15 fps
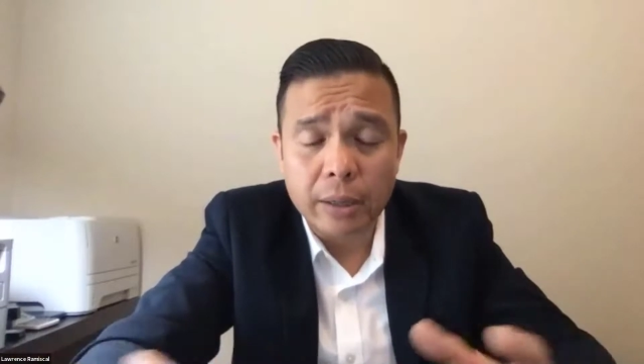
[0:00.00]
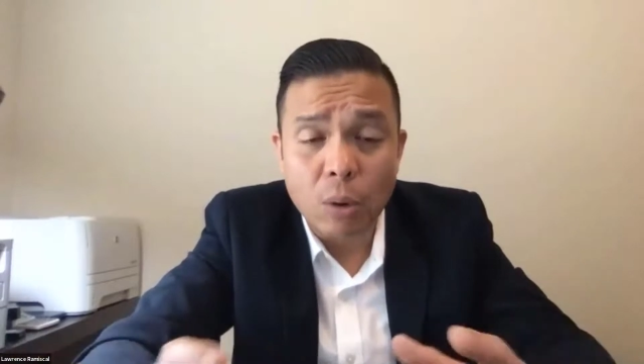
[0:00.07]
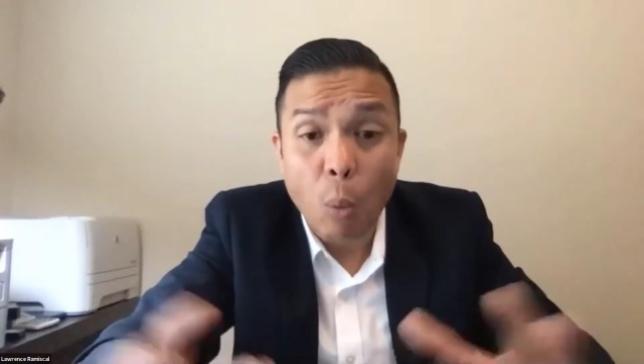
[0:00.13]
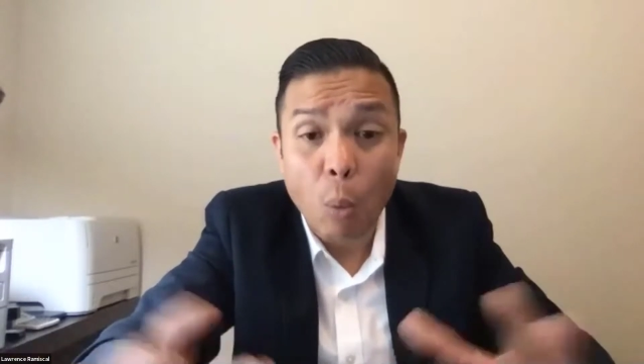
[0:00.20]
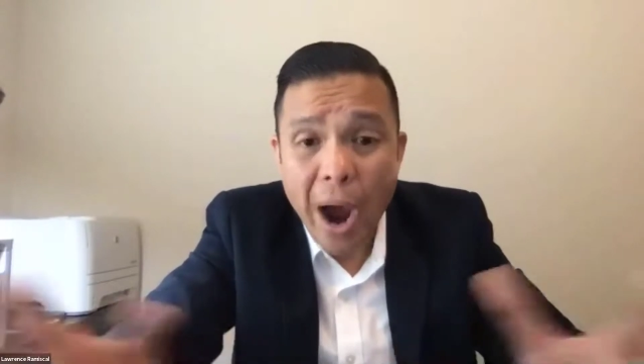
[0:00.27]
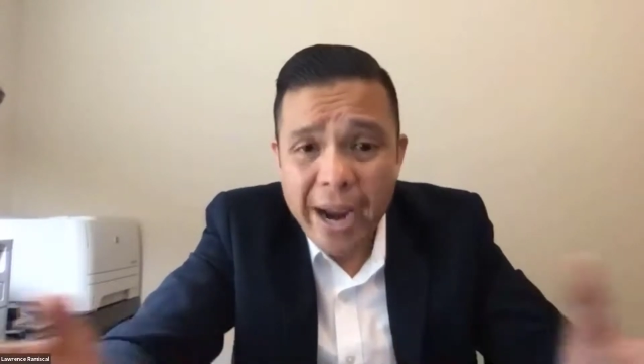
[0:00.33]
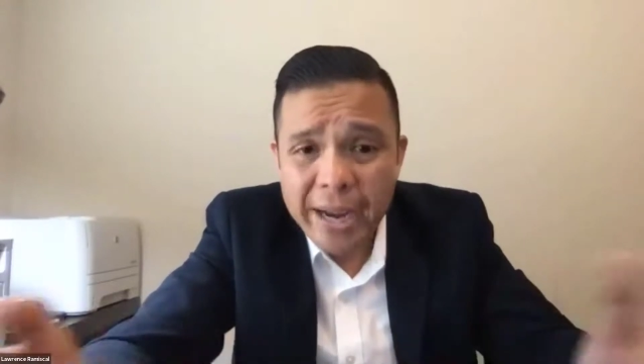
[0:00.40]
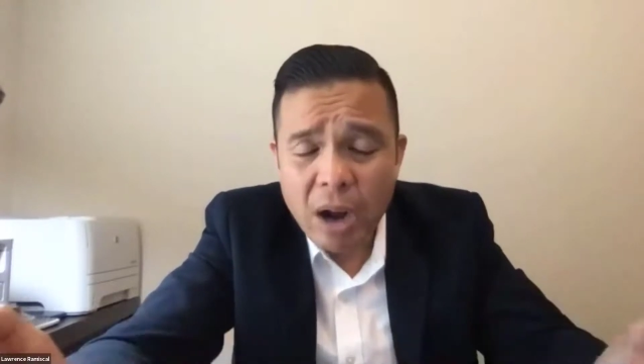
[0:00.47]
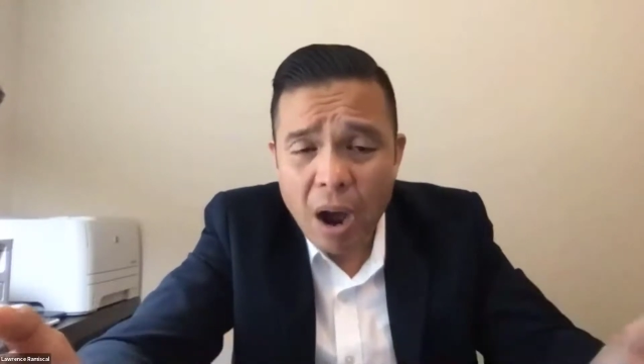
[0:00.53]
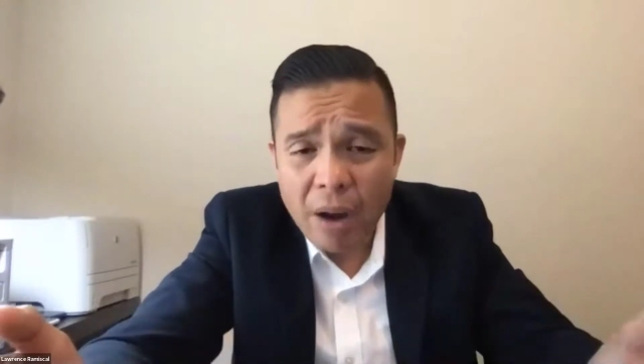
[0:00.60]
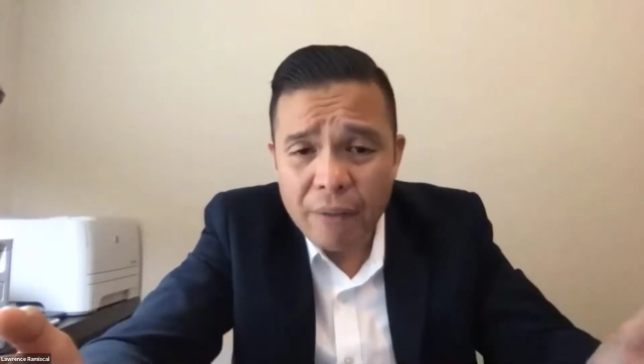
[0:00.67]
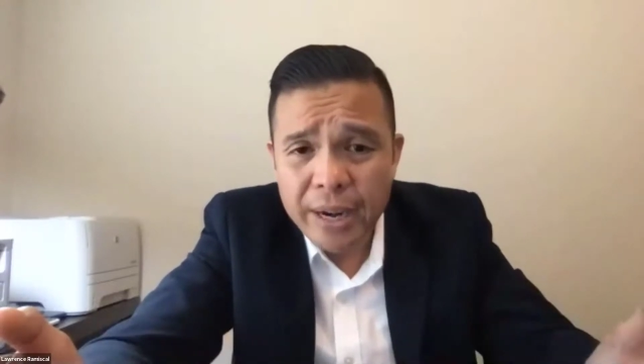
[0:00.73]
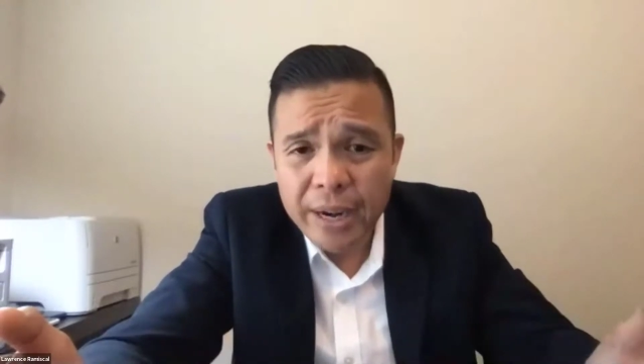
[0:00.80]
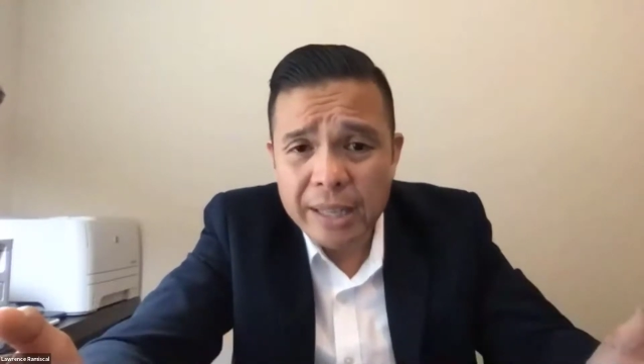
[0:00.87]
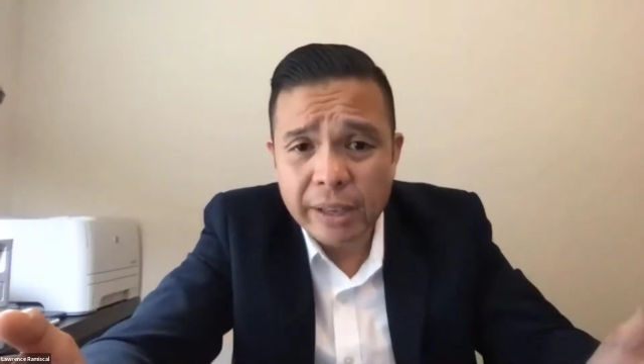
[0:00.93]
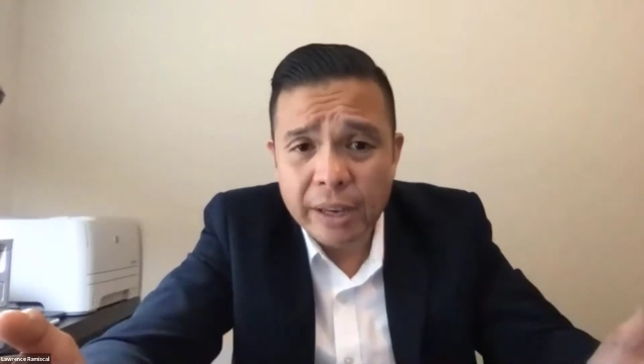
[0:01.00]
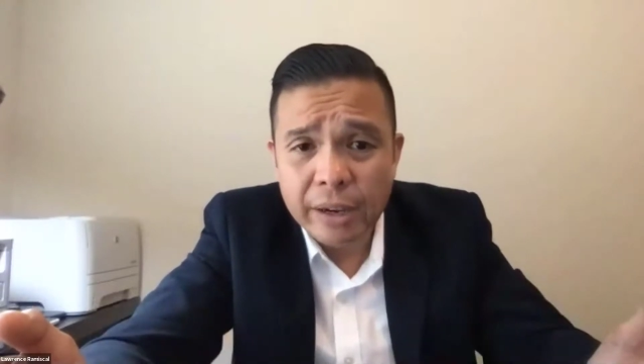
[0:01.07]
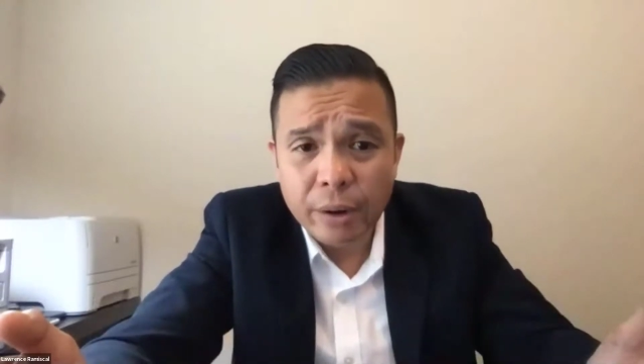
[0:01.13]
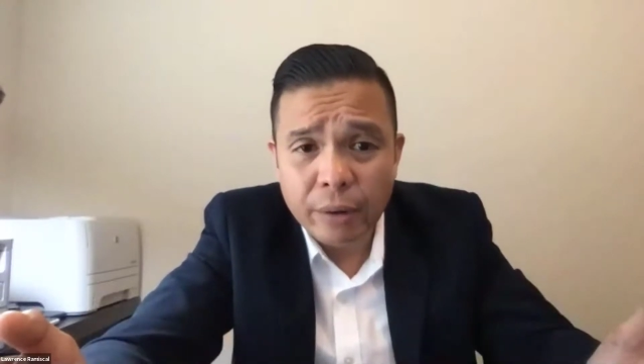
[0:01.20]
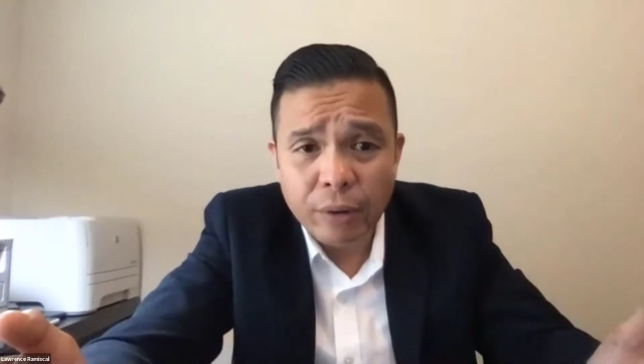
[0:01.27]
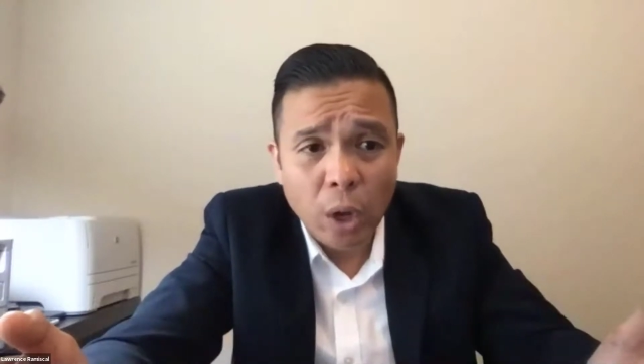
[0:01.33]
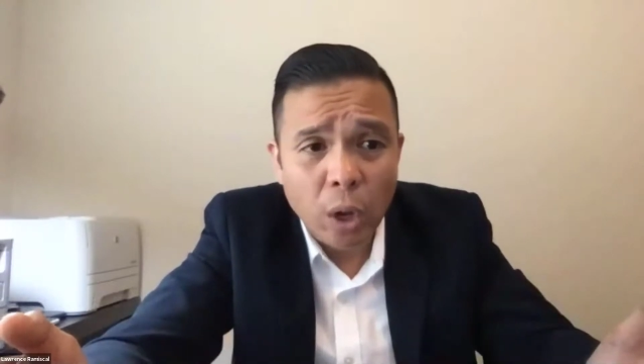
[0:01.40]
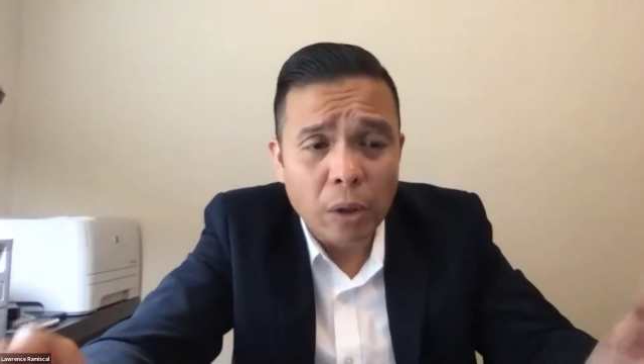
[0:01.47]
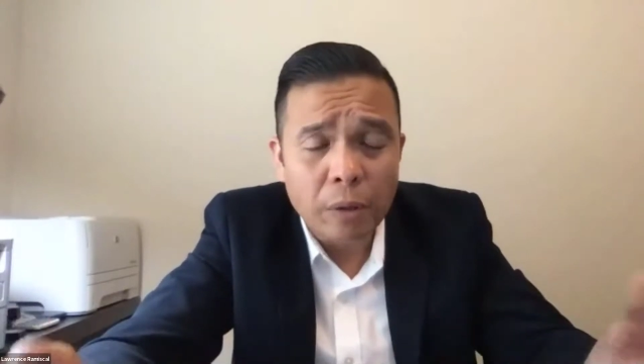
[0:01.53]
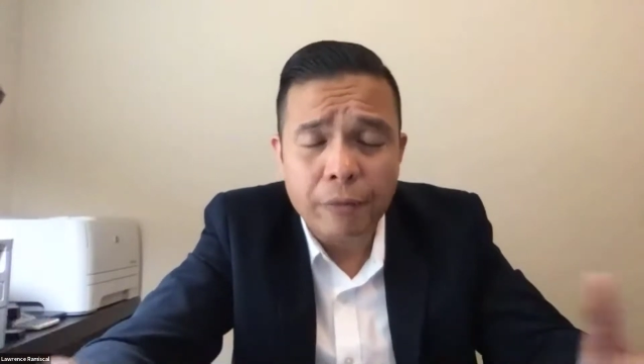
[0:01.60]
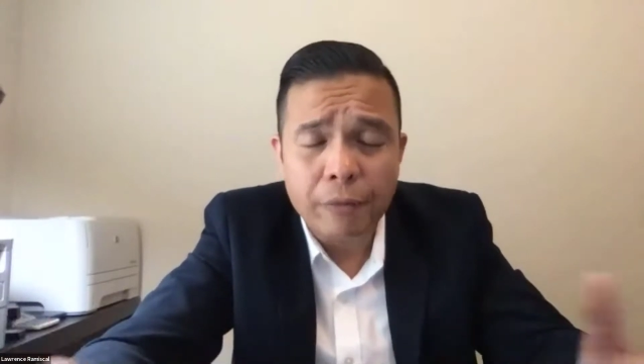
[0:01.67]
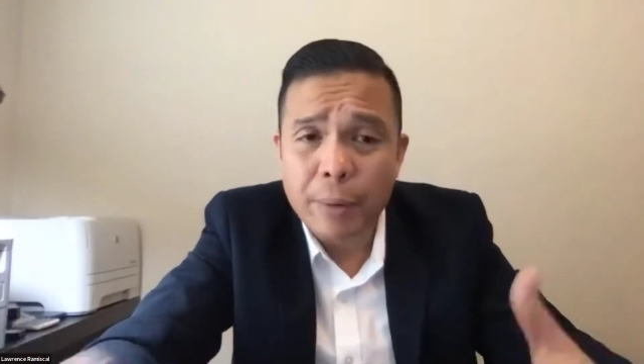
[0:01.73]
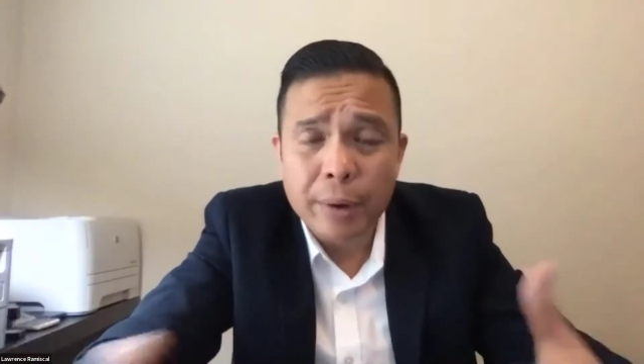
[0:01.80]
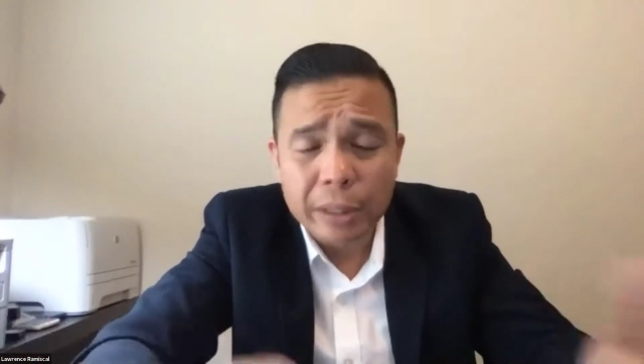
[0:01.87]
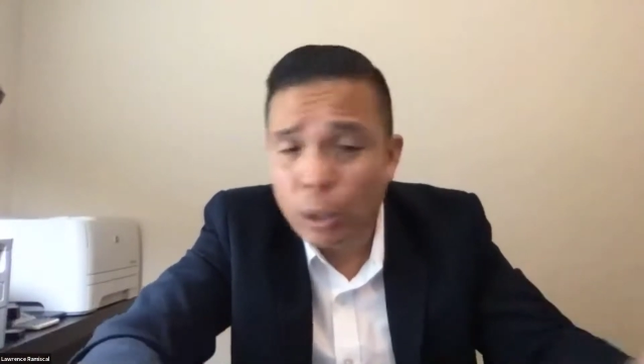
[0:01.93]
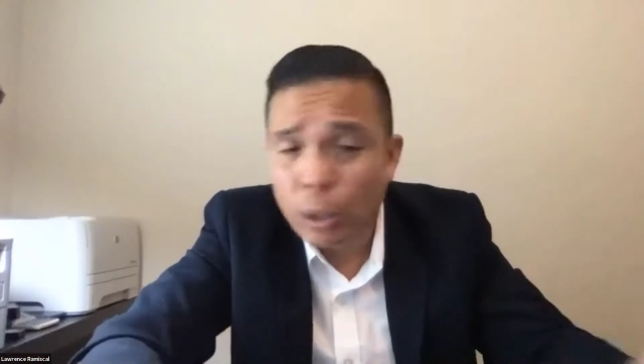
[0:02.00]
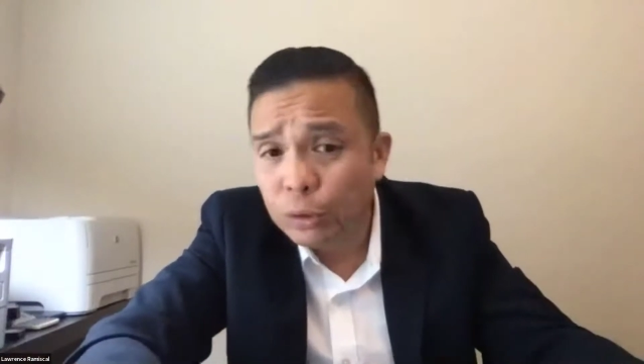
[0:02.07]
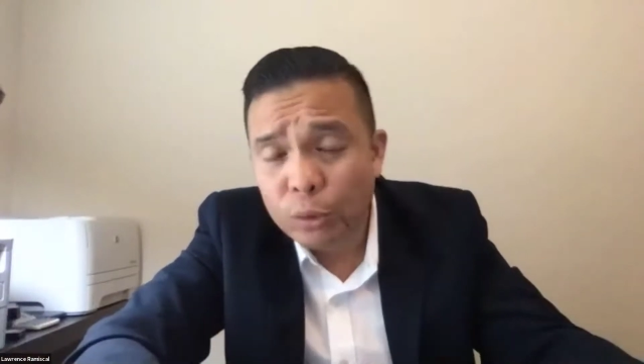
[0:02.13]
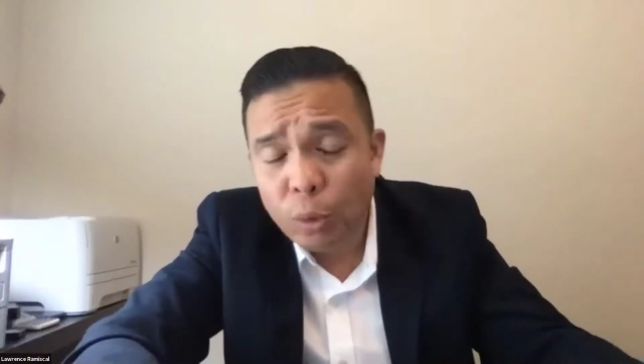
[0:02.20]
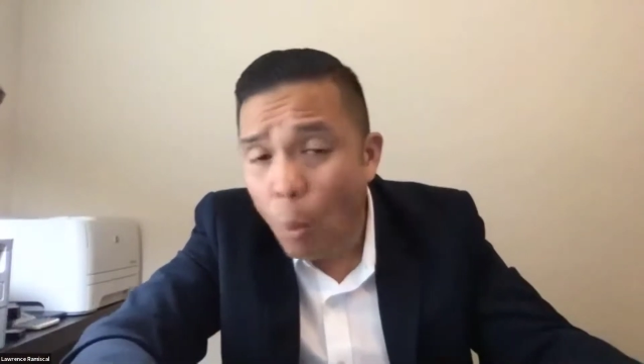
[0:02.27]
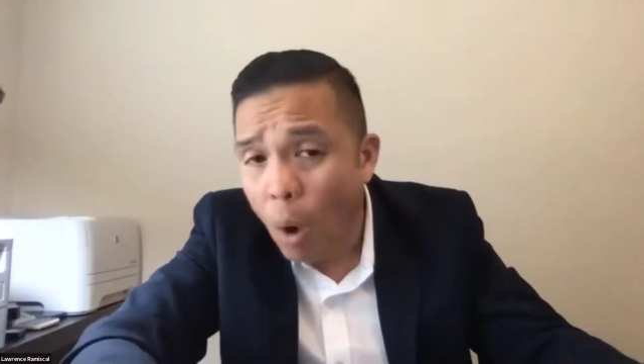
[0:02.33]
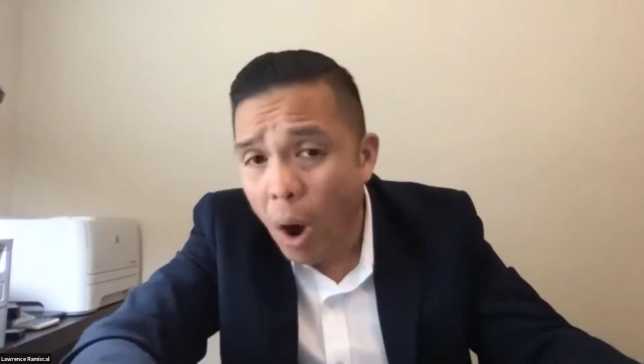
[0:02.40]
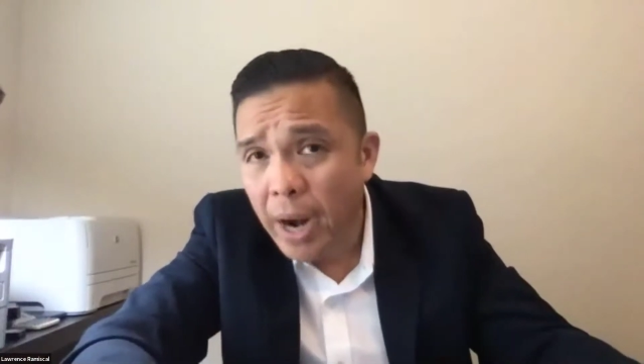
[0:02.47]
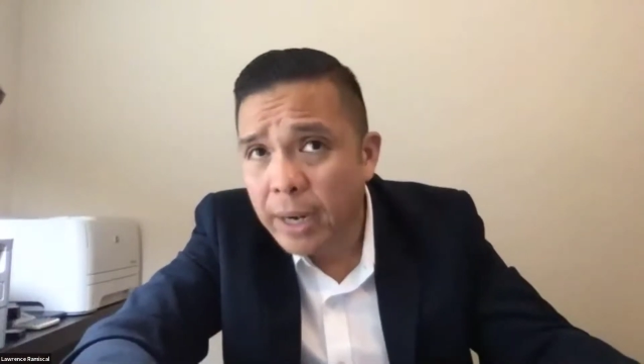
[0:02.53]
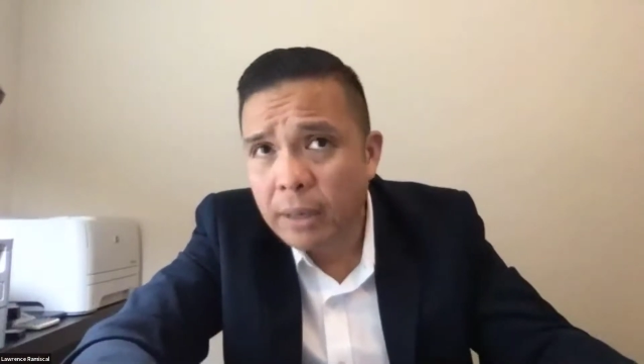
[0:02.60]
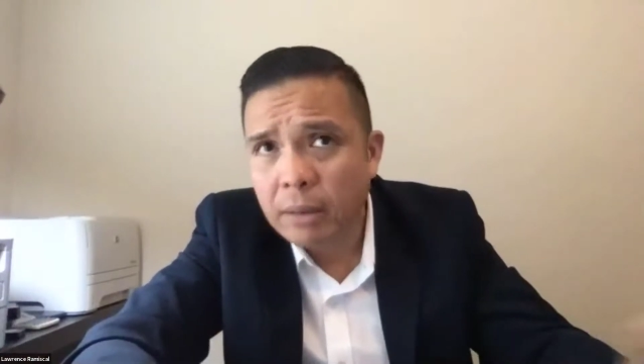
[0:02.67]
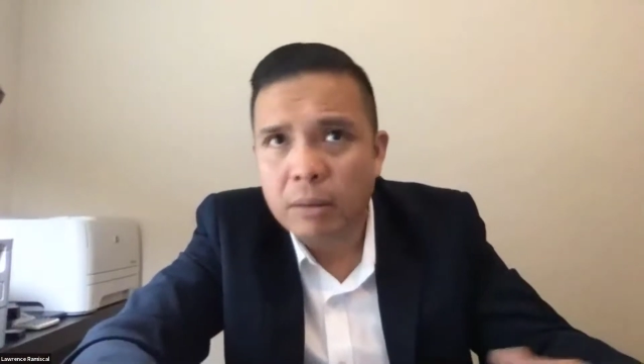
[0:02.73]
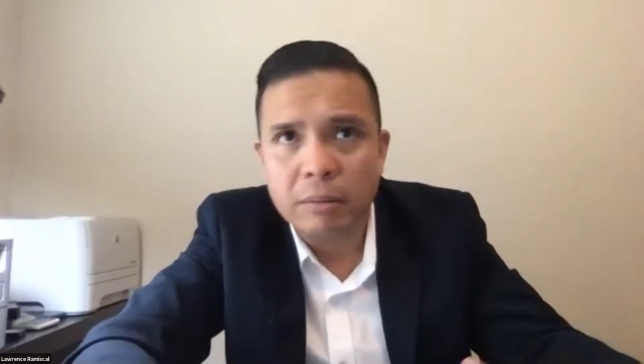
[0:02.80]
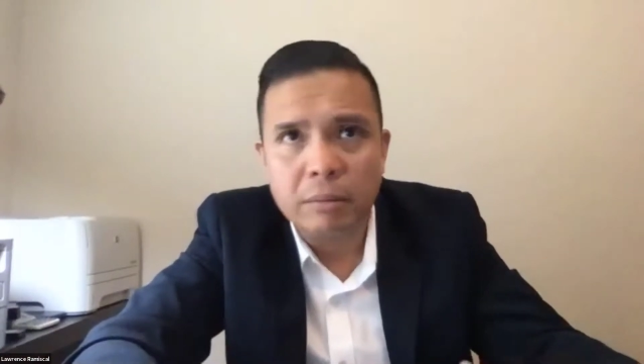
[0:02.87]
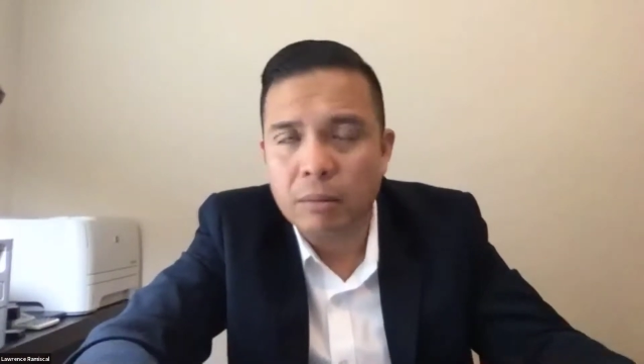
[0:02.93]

wide confidence interval, very close to one,